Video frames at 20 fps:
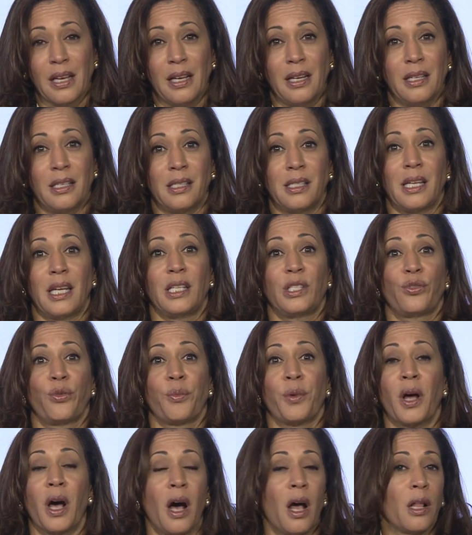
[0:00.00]
States from
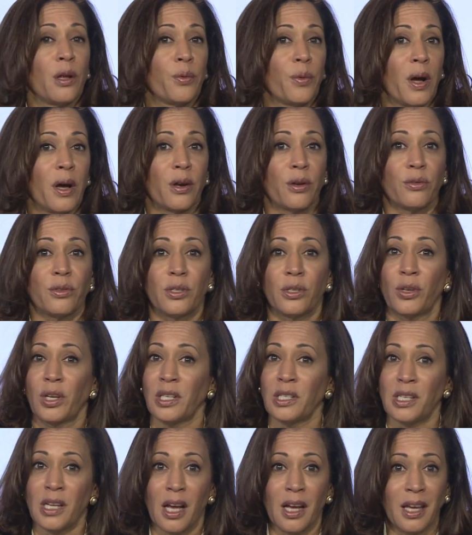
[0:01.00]
Colorado to
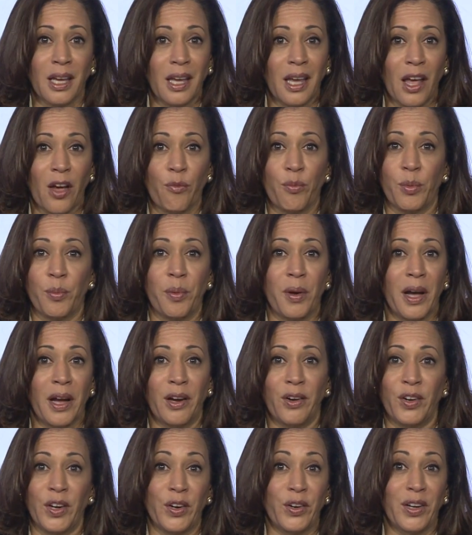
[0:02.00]
Kentucky have been
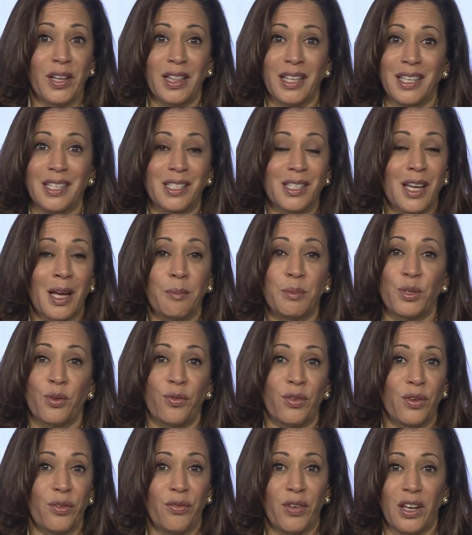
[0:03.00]
pioneering these types of
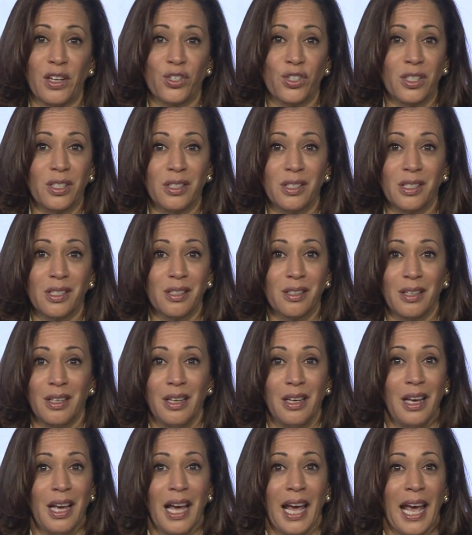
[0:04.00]
innovations.
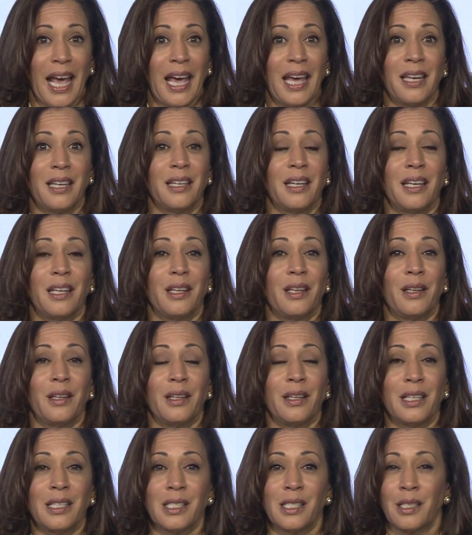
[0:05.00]
And
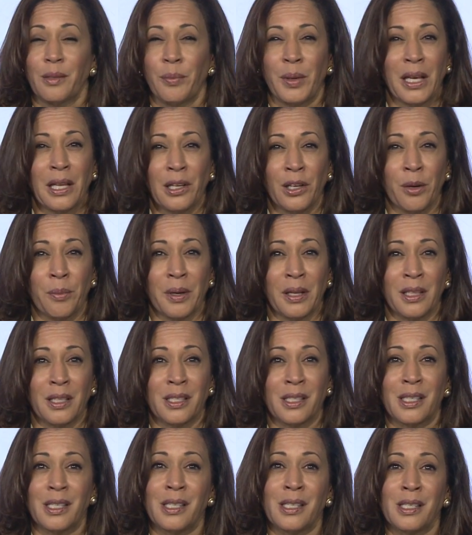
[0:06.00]
let's be clear about this.
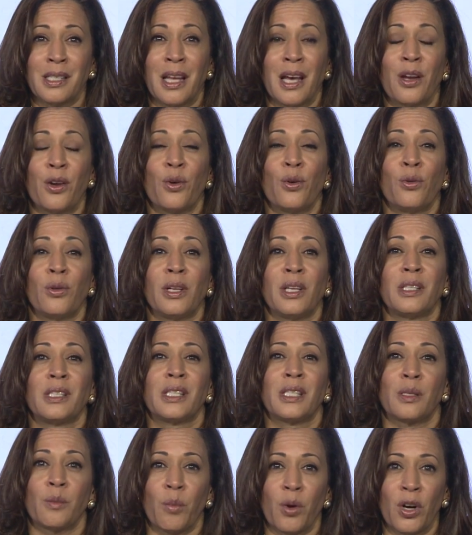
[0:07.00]
This is not only
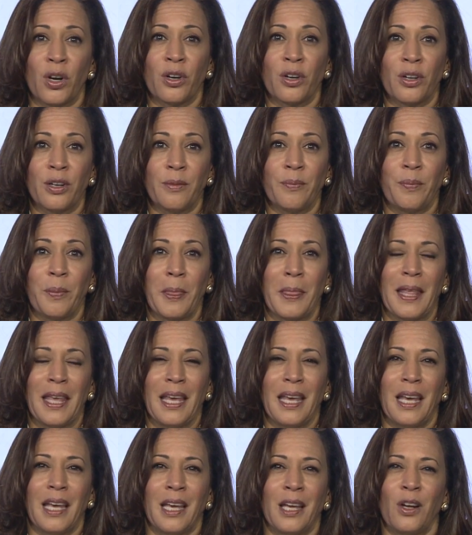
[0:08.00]
smarter,
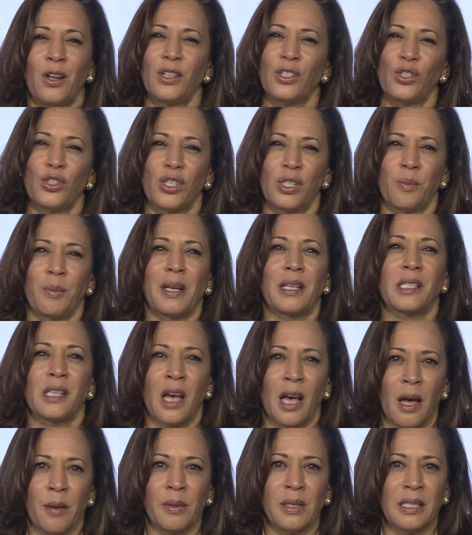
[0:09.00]
it also just makes
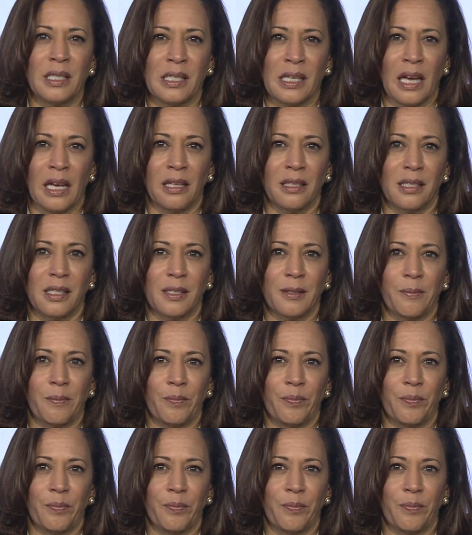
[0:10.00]
common sense.